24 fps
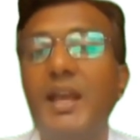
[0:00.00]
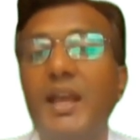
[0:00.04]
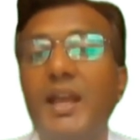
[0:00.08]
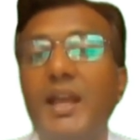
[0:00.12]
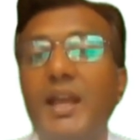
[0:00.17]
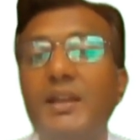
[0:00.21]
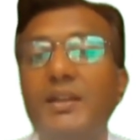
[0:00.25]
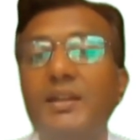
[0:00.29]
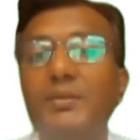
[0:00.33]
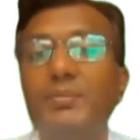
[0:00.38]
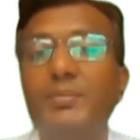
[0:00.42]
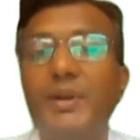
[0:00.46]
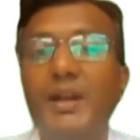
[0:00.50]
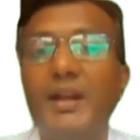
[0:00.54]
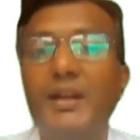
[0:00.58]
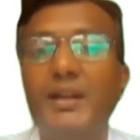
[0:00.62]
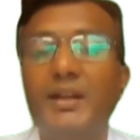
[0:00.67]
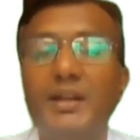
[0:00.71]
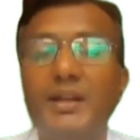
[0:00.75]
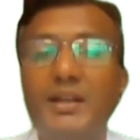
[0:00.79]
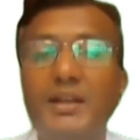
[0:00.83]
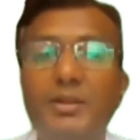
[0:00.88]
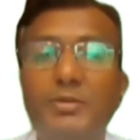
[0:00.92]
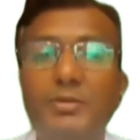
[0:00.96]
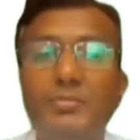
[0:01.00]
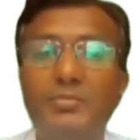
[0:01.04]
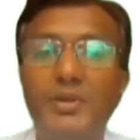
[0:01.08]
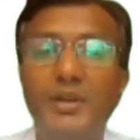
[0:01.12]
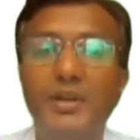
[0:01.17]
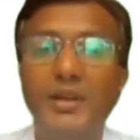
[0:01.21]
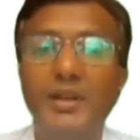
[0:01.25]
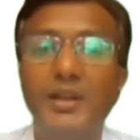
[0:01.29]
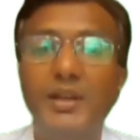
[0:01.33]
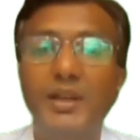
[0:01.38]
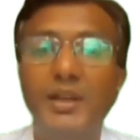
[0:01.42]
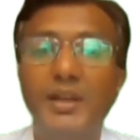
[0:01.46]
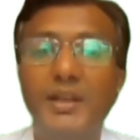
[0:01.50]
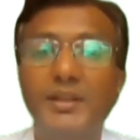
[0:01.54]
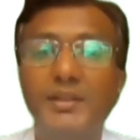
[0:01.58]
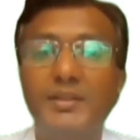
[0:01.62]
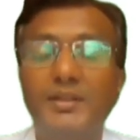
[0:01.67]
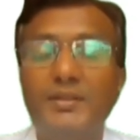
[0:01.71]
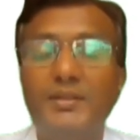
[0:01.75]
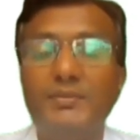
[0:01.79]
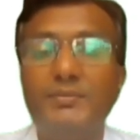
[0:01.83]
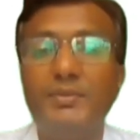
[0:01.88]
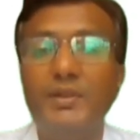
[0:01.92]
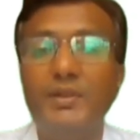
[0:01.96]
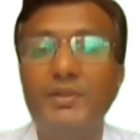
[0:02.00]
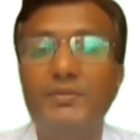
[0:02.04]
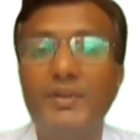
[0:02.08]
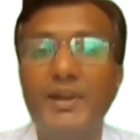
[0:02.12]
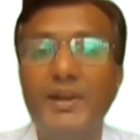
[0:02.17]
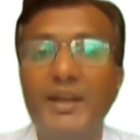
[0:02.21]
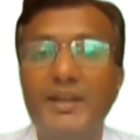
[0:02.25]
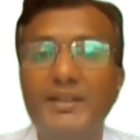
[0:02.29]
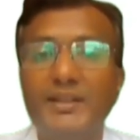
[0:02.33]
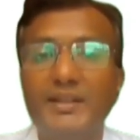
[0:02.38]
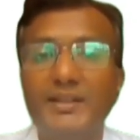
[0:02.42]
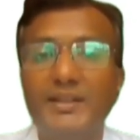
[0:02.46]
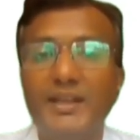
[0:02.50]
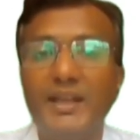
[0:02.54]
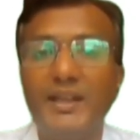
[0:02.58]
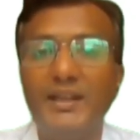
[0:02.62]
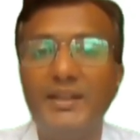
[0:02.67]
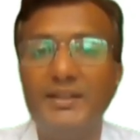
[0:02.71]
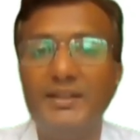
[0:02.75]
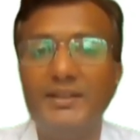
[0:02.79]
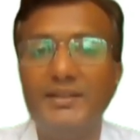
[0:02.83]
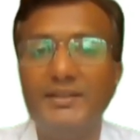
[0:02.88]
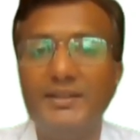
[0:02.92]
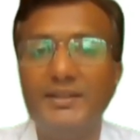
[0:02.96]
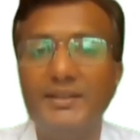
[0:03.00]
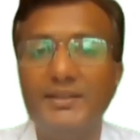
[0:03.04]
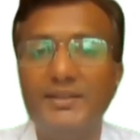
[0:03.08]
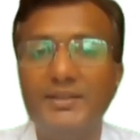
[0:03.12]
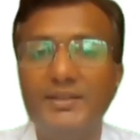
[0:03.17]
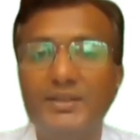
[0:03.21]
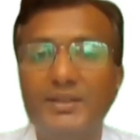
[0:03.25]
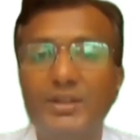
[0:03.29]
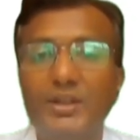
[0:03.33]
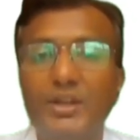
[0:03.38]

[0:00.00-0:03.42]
and the Prandtl number simplify this analysis,